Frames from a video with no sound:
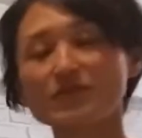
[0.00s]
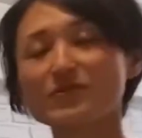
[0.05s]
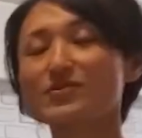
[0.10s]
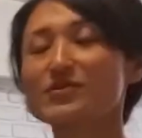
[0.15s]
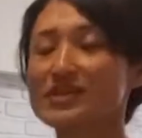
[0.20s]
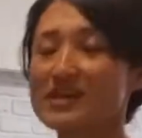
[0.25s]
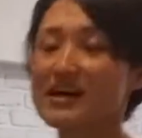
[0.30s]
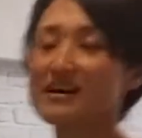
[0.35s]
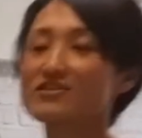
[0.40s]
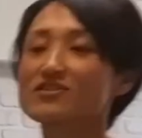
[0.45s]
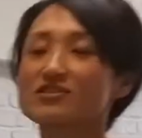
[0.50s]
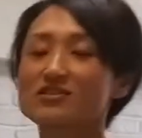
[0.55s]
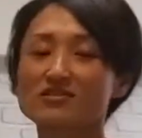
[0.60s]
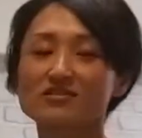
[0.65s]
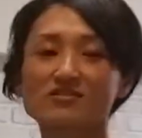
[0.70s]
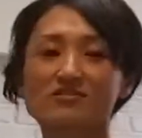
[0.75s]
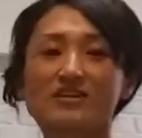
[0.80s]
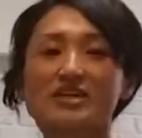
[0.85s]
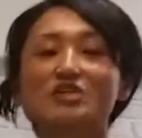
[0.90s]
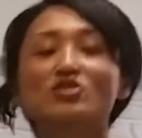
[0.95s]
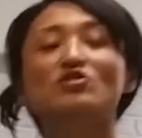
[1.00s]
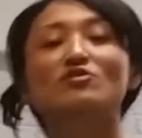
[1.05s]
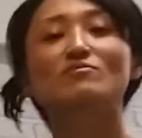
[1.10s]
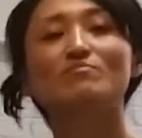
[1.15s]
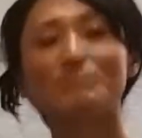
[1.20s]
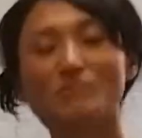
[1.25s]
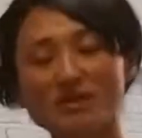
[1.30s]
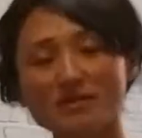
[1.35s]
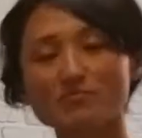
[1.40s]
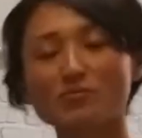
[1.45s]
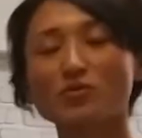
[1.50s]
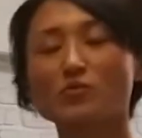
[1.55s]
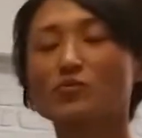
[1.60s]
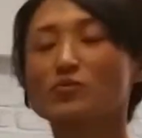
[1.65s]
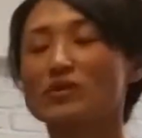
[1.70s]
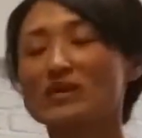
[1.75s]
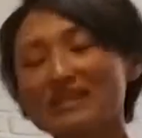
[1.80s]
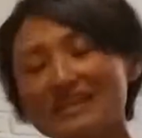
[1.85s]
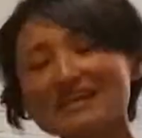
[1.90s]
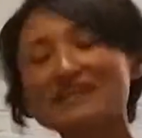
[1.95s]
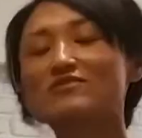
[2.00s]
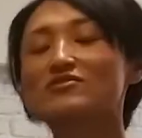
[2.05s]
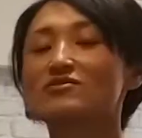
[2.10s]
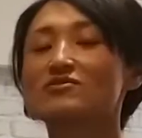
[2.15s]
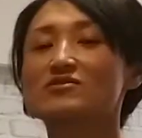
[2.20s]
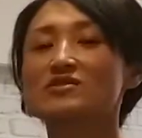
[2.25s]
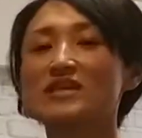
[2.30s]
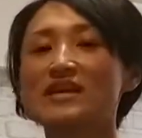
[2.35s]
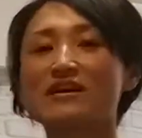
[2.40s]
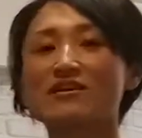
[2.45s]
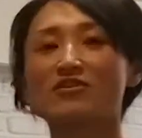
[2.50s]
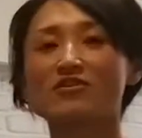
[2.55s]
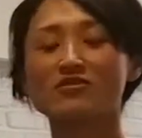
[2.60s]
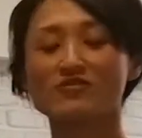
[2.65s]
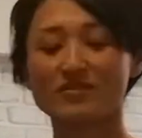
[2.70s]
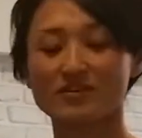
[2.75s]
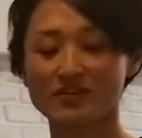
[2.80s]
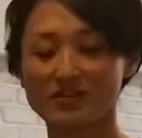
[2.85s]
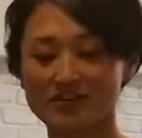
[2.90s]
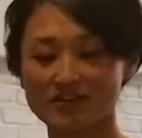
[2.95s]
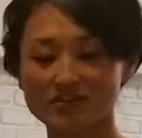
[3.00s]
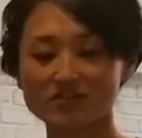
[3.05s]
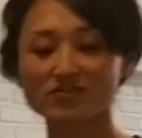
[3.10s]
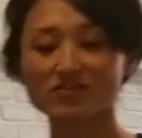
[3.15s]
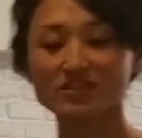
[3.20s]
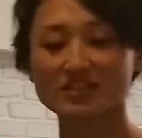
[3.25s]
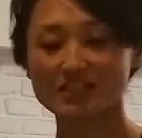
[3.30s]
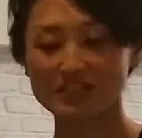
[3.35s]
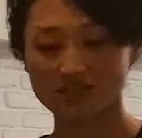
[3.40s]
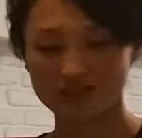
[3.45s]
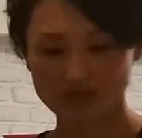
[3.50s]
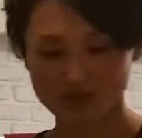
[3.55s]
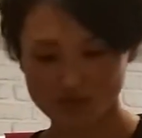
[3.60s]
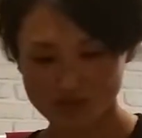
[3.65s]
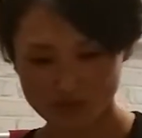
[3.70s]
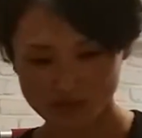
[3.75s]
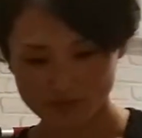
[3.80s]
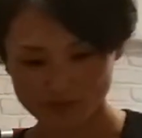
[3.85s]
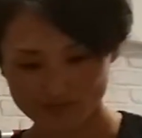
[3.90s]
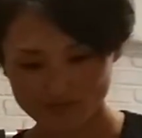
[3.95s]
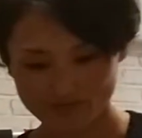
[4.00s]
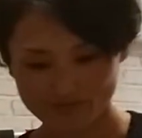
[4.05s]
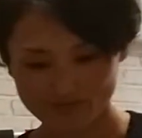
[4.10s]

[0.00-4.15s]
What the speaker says: young generation people willing to take over their traditions.